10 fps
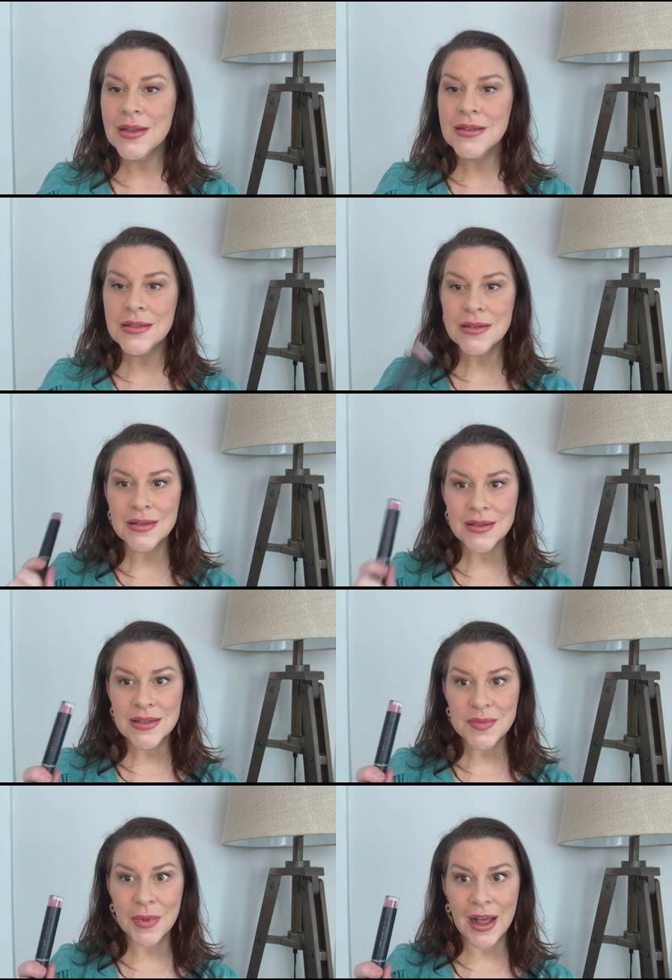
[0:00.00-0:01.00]

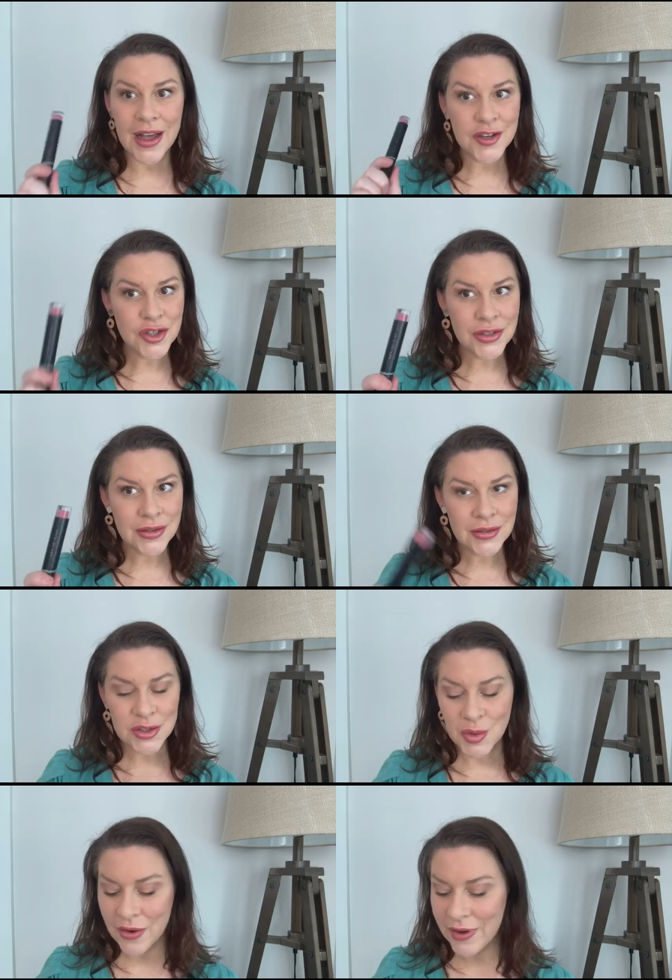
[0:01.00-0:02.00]
plus Splash
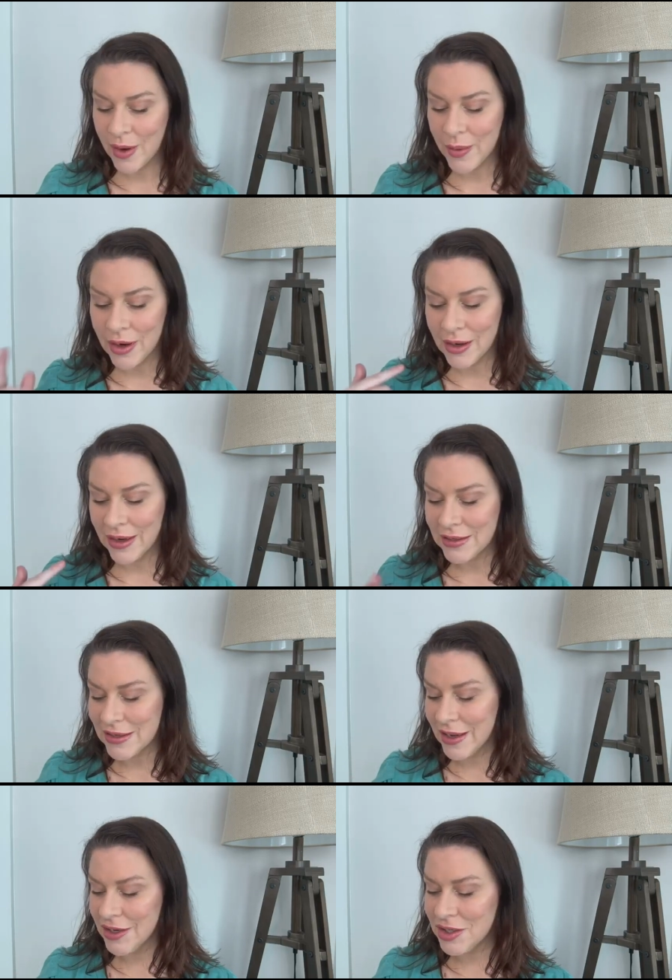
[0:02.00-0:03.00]
12 Hour
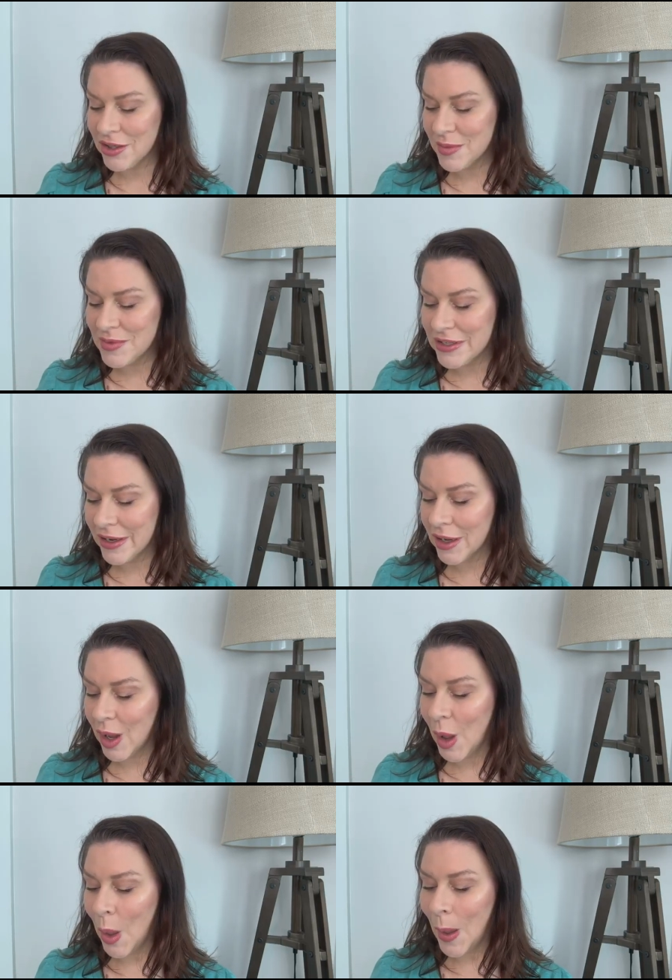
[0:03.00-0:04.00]
Anti-Aging
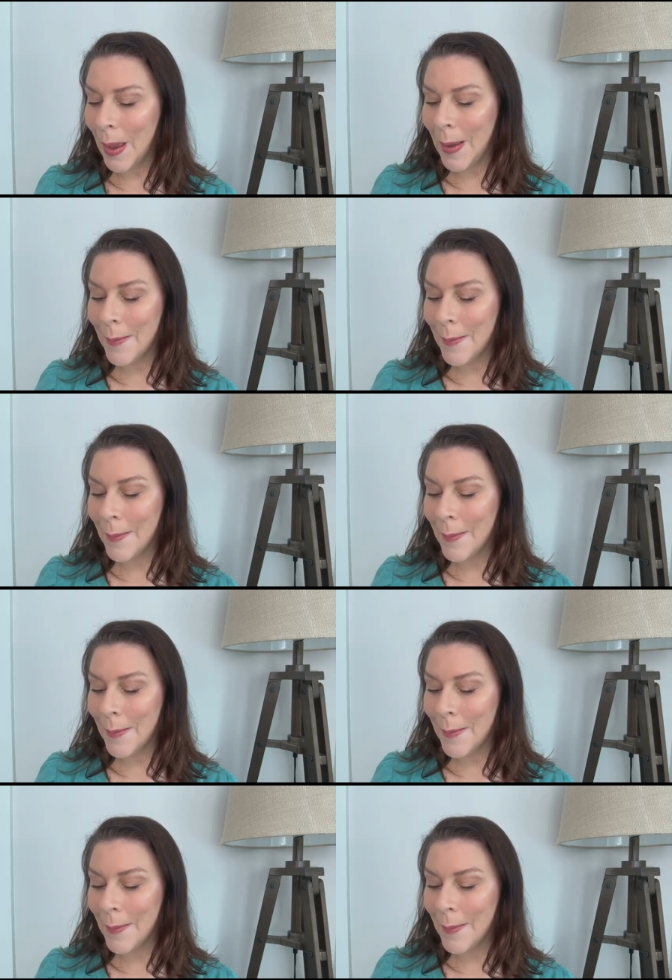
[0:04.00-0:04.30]
Lipstick